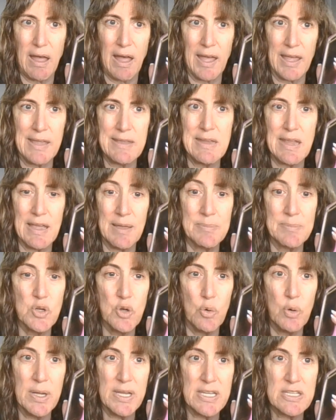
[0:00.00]
am
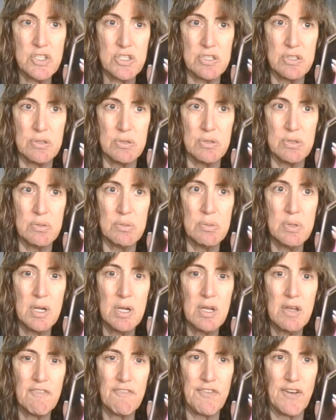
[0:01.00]
going to
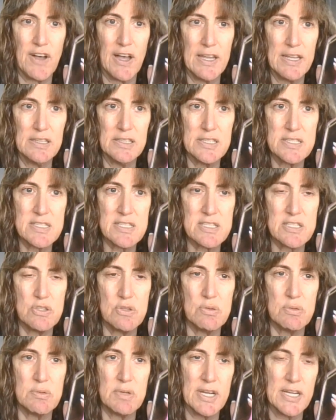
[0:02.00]
file a
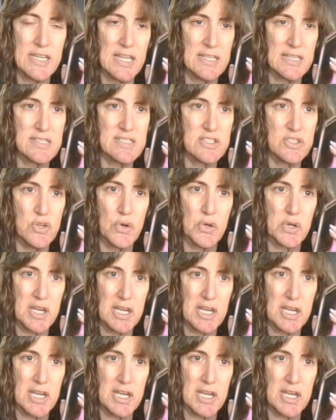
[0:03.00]
suit against your